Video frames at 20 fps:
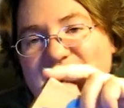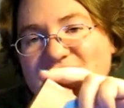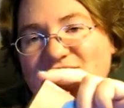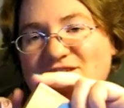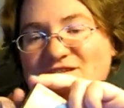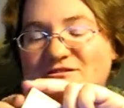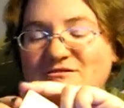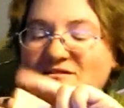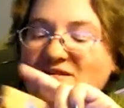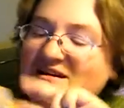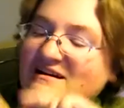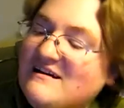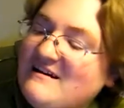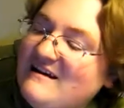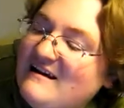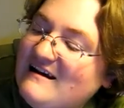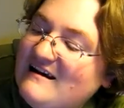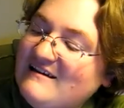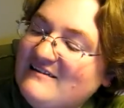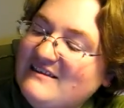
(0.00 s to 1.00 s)
So
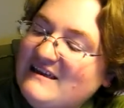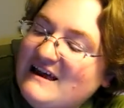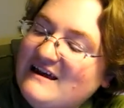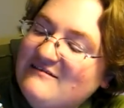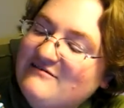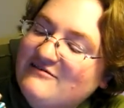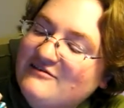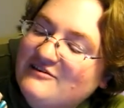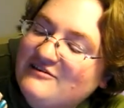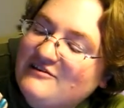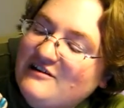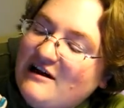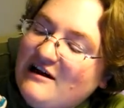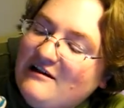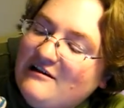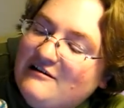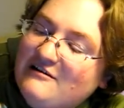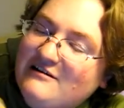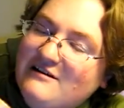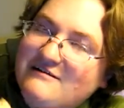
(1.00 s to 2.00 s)
I got that for $1
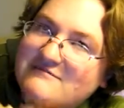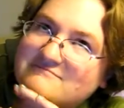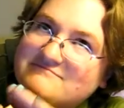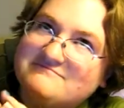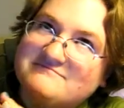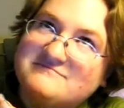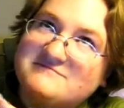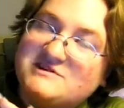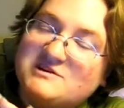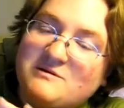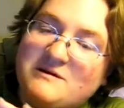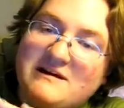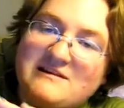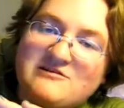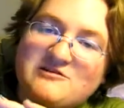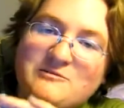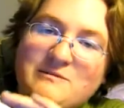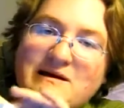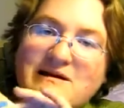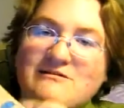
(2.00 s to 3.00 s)
at
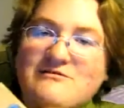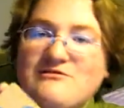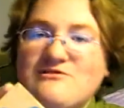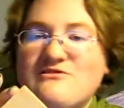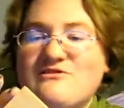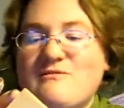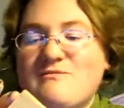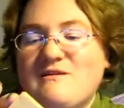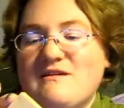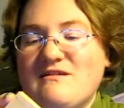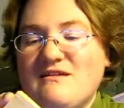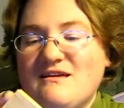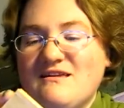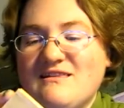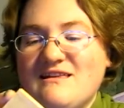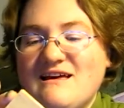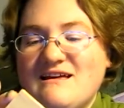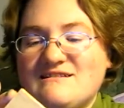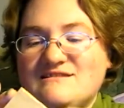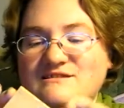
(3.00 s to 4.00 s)
Joann's or Michael's or something like
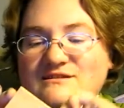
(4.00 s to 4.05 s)
that.